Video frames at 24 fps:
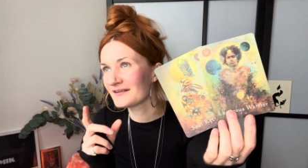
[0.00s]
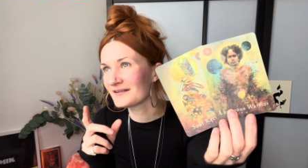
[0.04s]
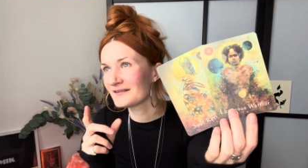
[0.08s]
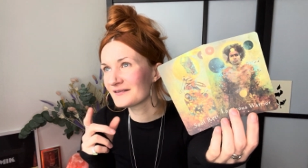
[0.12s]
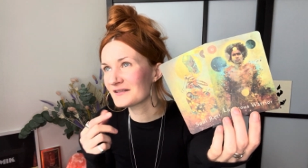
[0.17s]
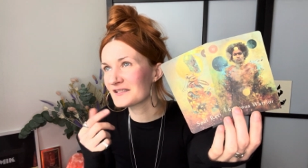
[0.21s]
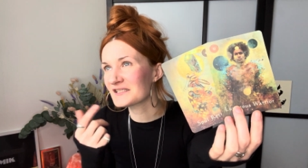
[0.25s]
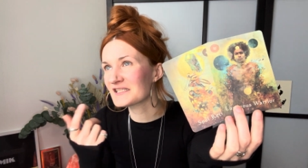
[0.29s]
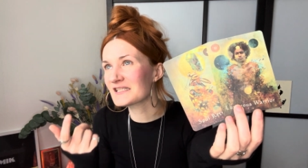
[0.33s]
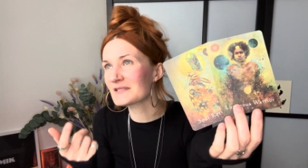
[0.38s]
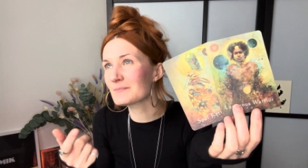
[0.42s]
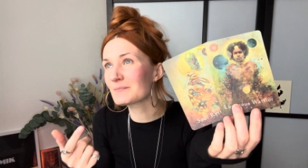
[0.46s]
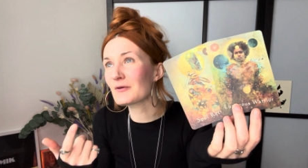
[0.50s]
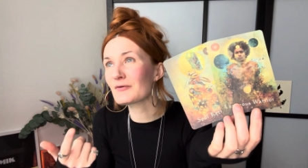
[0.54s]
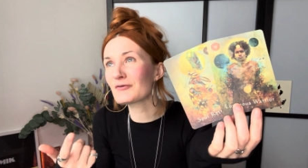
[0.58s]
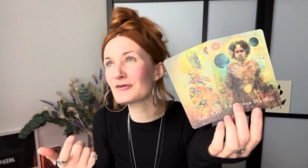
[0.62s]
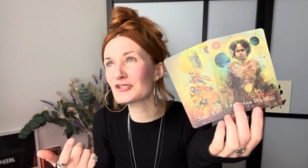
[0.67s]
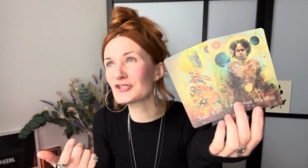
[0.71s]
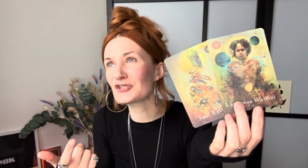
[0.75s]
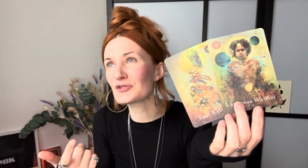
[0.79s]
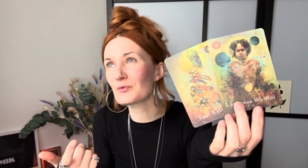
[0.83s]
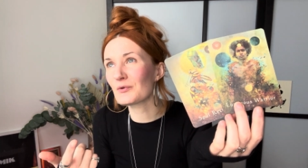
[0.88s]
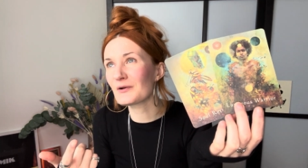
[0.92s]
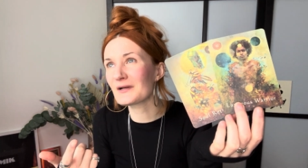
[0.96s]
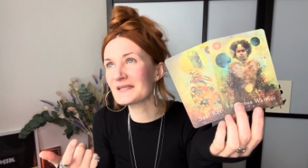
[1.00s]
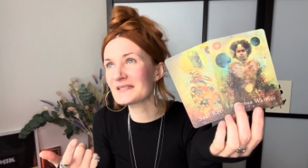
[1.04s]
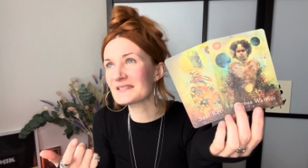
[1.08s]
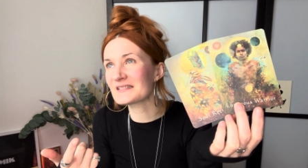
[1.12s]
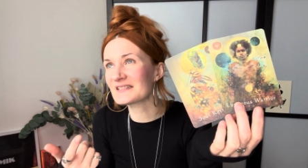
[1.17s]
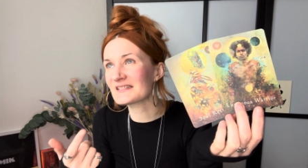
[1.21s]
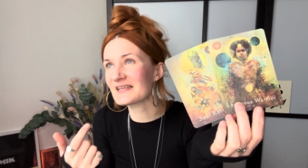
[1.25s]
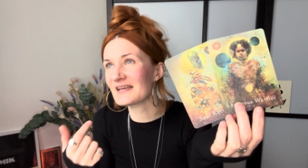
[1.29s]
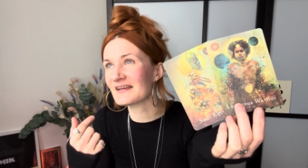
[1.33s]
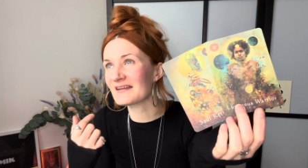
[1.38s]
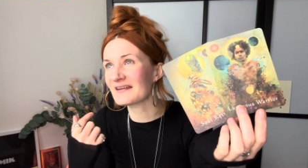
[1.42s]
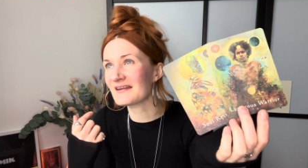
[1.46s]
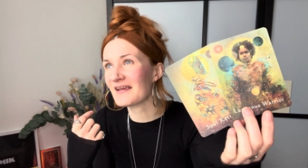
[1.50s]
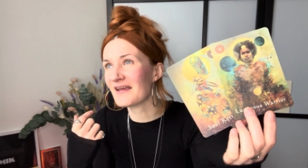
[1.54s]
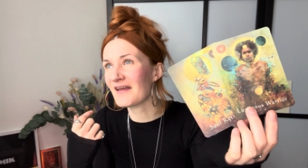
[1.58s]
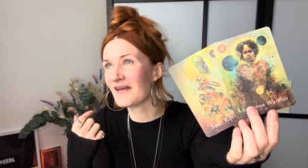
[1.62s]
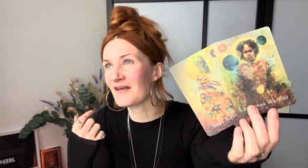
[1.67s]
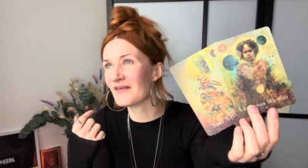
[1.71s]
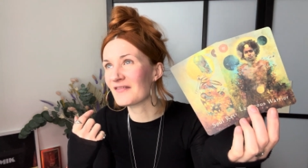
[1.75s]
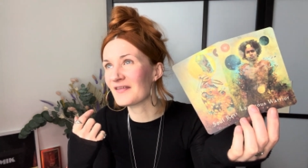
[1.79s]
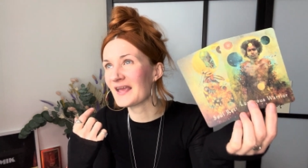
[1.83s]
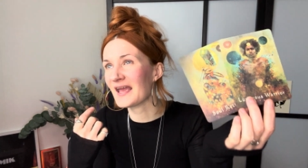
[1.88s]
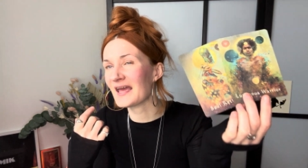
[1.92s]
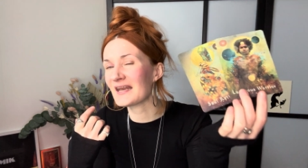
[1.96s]
the spiritual insignia,
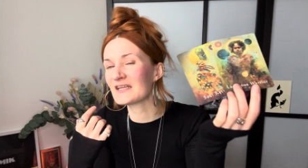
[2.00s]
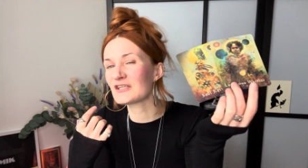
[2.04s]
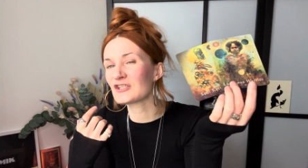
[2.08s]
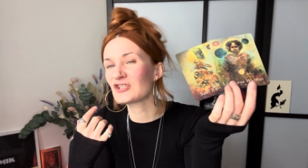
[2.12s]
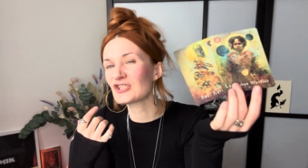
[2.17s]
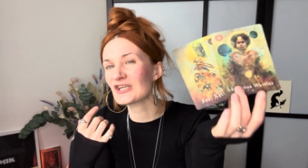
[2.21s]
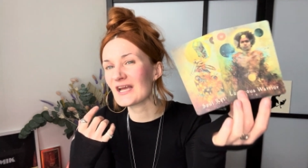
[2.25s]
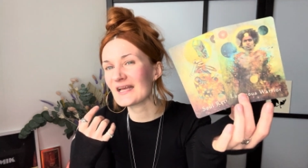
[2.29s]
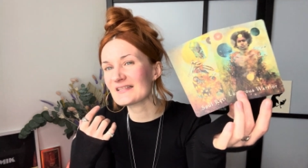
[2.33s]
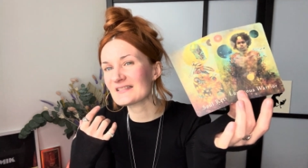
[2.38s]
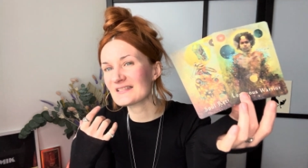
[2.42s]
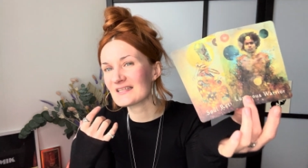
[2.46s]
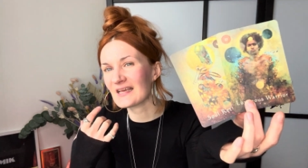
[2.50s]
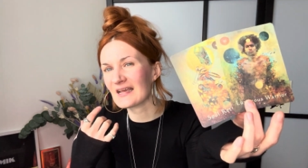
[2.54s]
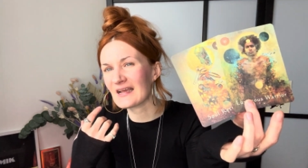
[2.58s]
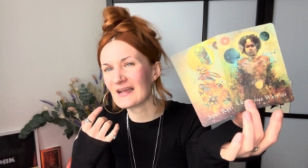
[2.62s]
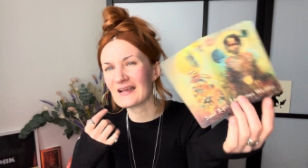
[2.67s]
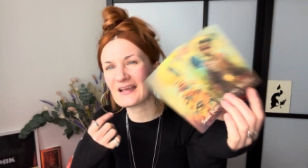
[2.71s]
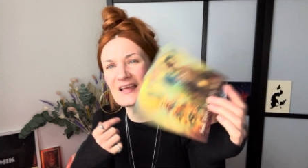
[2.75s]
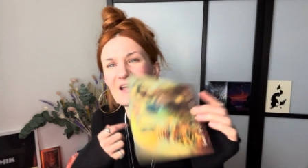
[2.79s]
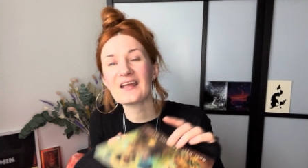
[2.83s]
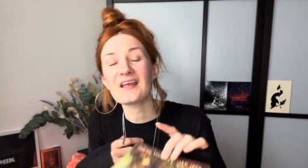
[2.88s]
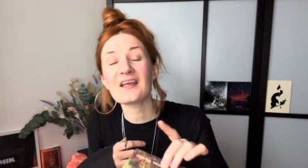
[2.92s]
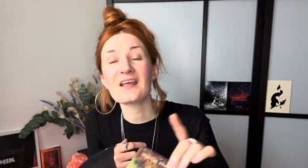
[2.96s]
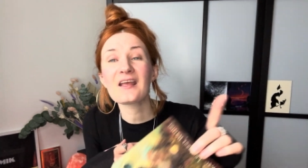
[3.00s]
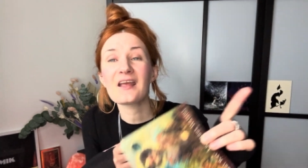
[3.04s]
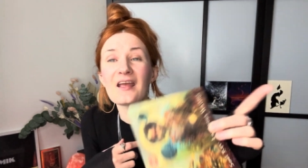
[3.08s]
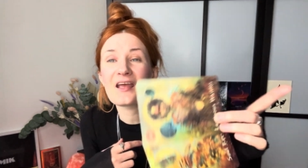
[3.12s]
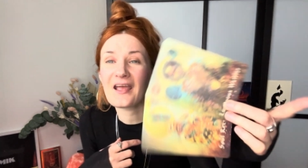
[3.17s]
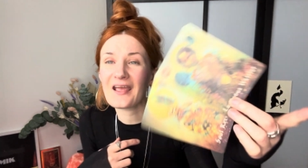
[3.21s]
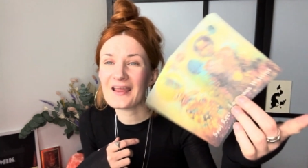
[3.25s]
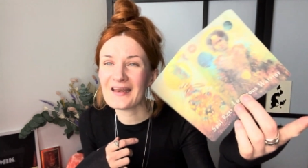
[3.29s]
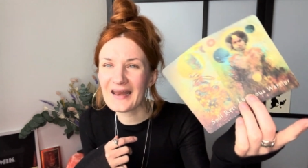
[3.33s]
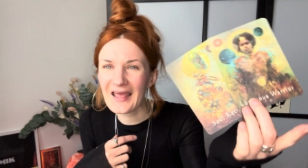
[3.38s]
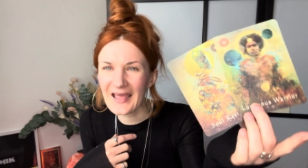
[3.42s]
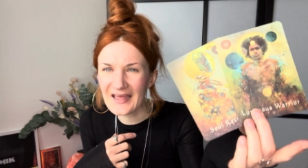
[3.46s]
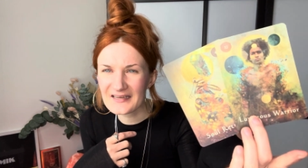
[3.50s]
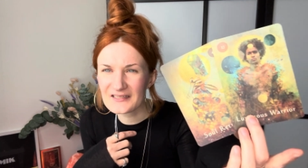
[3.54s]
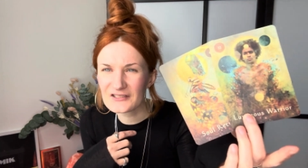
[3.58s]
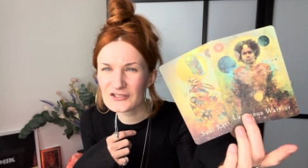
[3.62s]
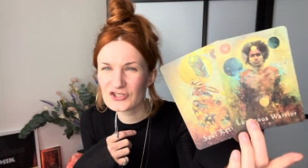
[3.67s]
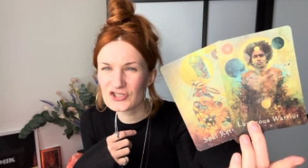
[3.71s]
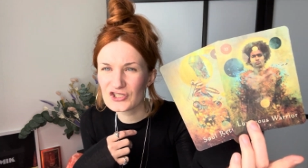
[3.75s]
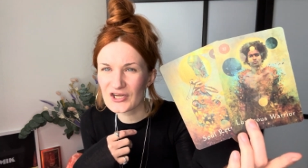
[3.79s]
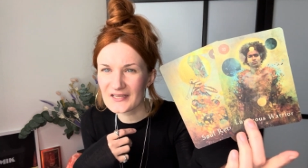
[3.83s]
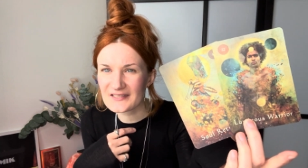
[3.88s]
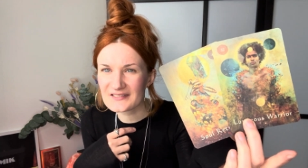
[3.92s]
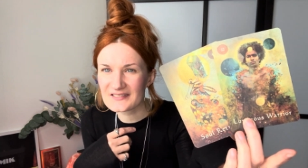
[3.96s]
the energetic, an
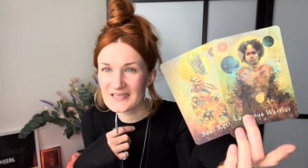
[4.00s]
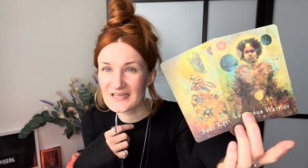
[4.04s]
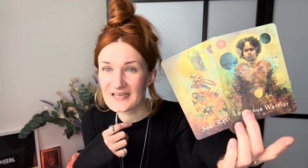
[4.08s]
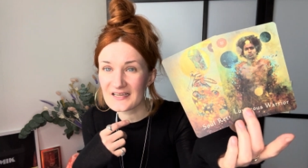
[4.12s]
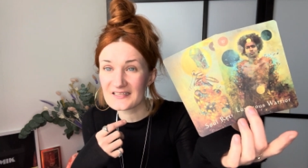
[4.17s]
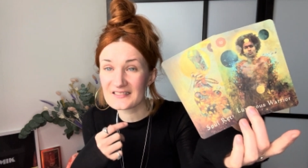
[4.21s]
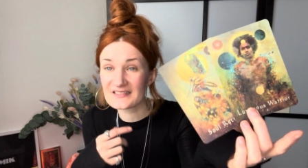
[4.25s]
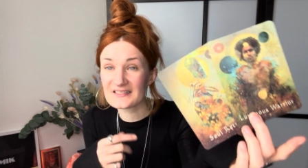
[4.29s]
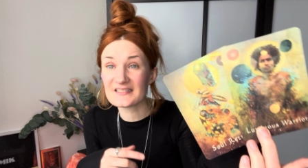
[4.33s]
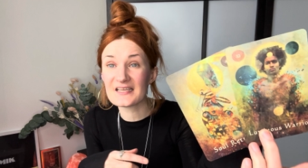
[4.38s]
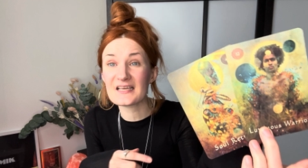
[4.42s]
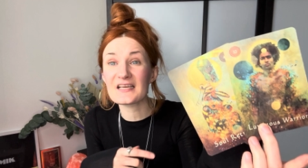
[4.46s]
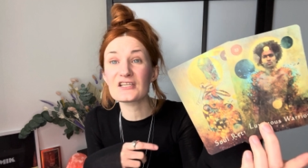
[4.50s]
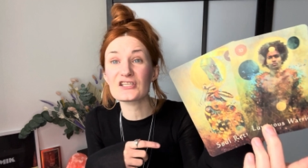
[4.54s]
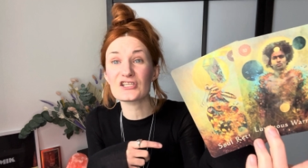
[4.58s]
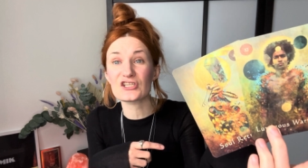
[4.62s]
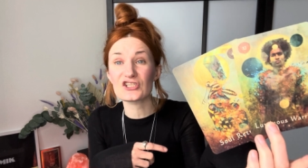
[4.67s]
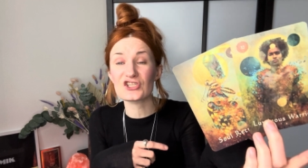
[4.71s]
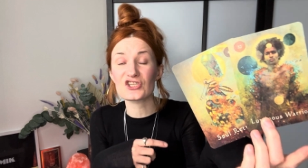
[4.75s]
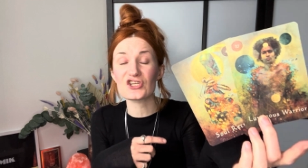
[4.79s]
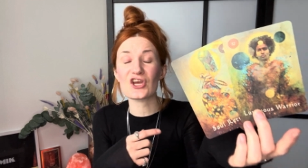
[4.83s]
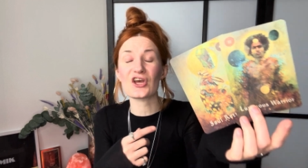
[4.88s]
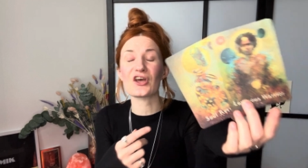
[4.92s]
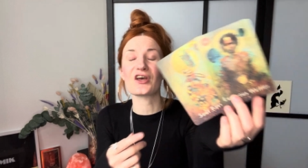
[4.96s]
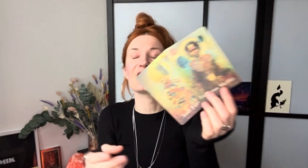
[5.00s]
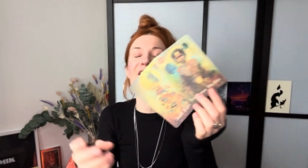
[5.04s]
energetic signature,